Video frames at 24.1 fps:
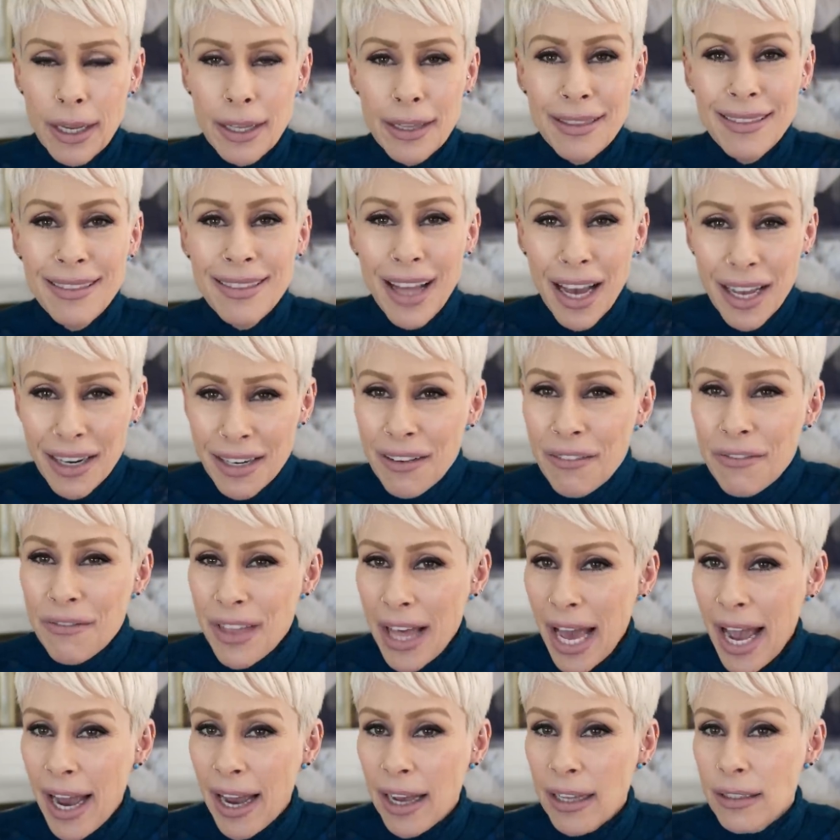None of
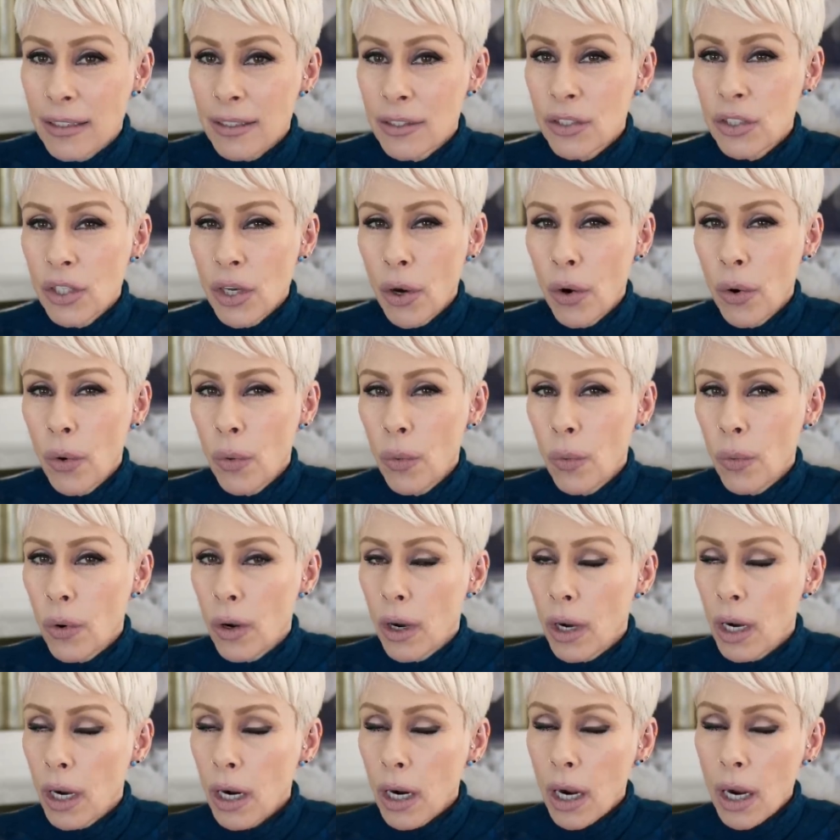that. So
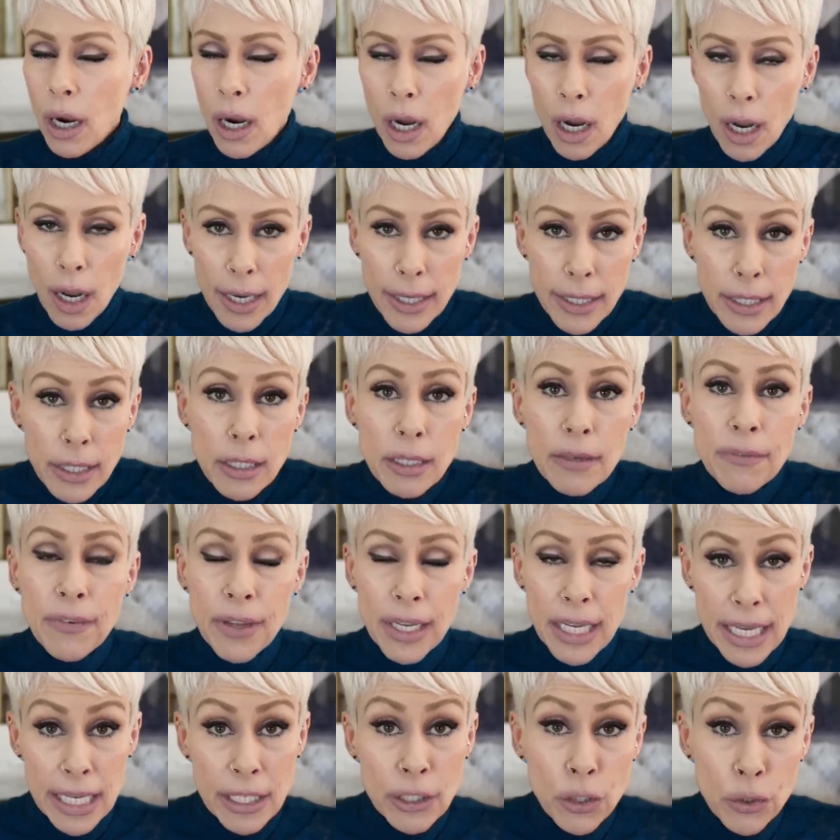kind
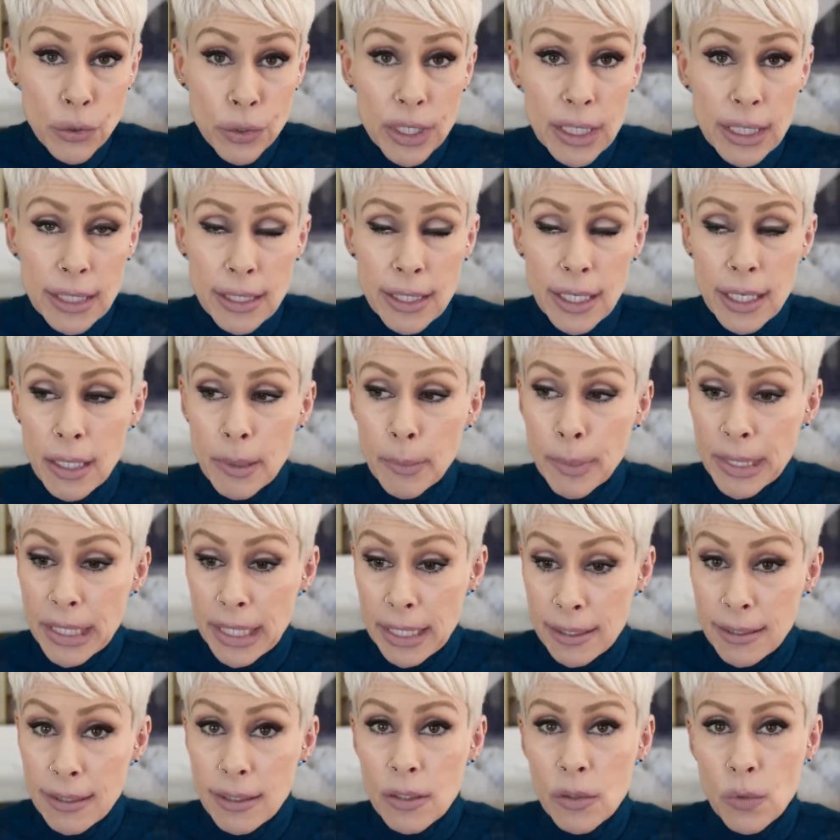of interesting, but
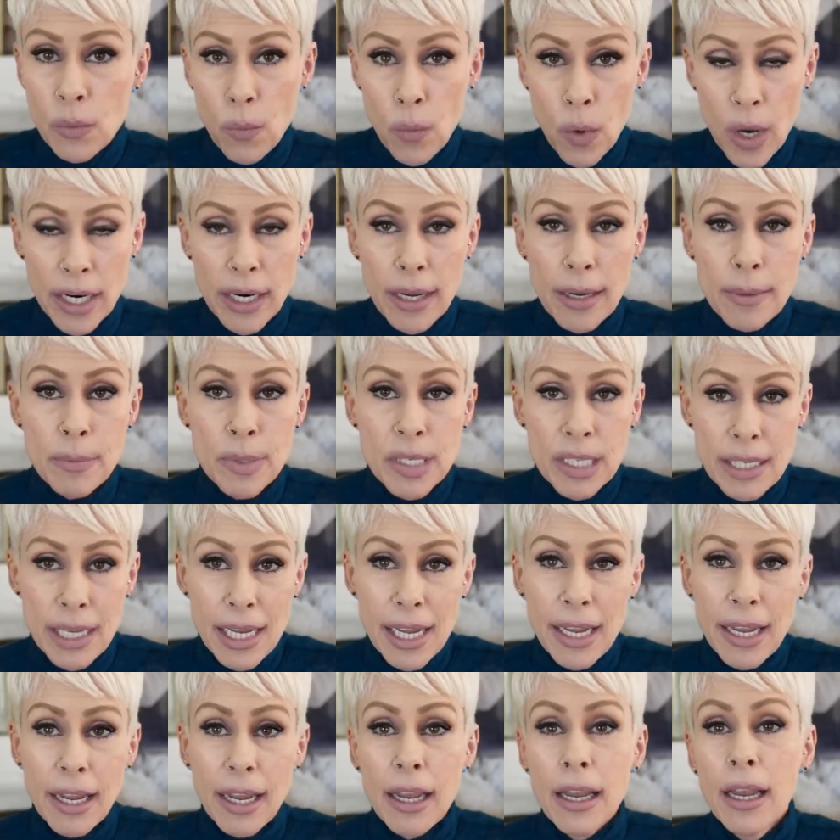this is what I'm
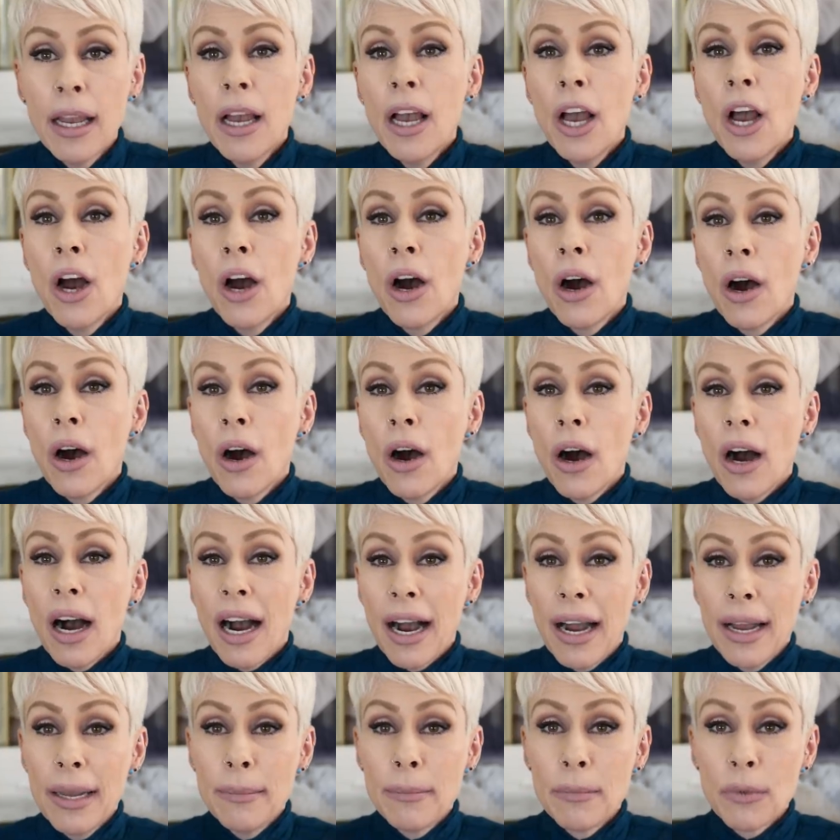seeing.
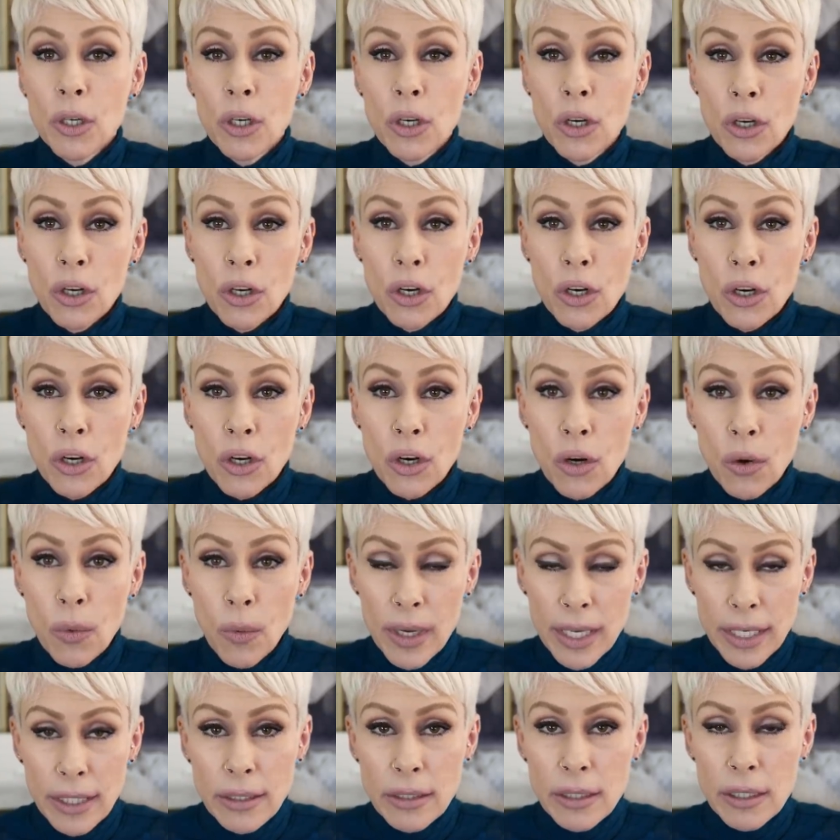I'm
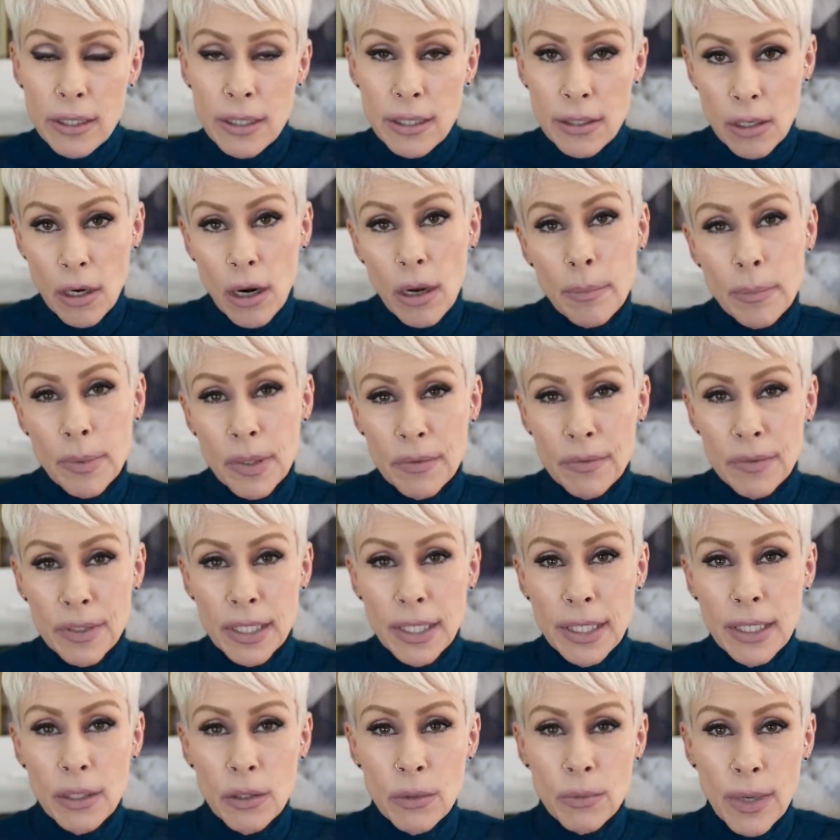going to stop the
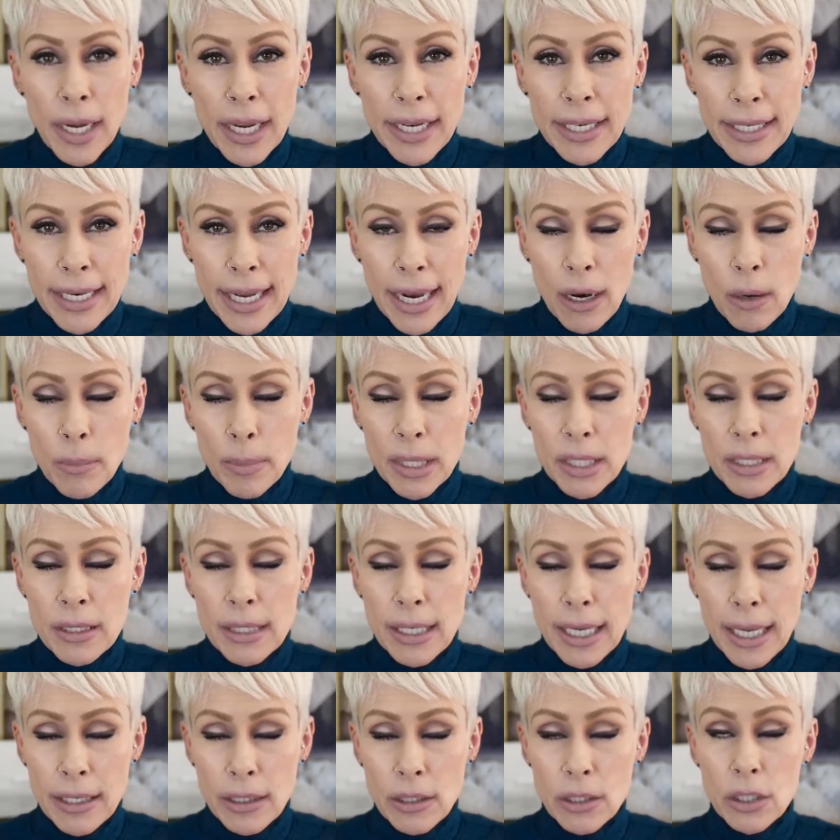video right now because
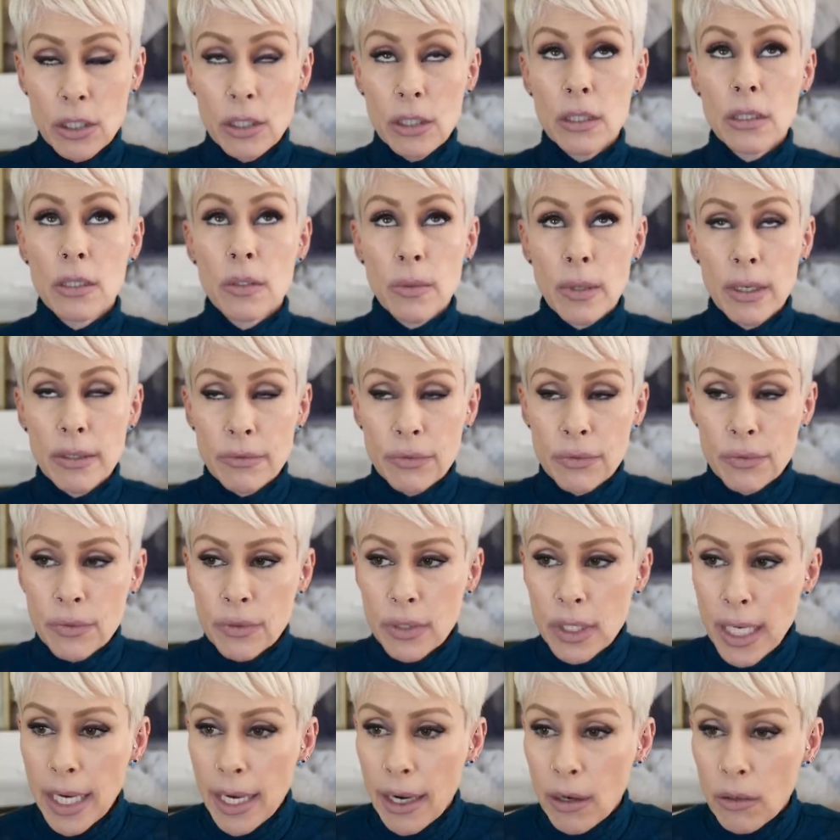the energy just
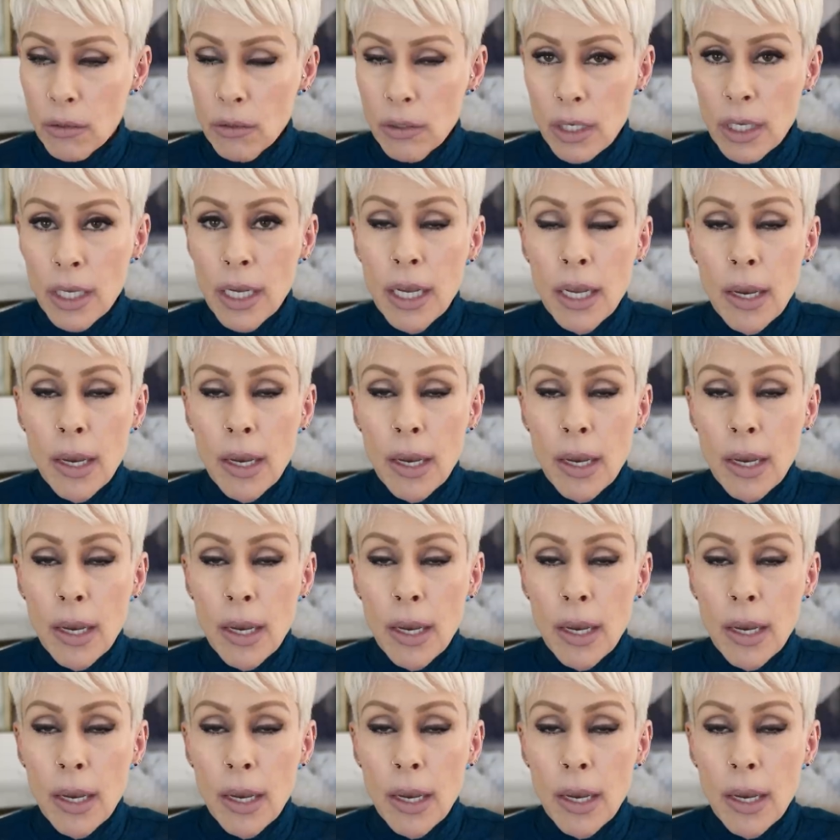went out,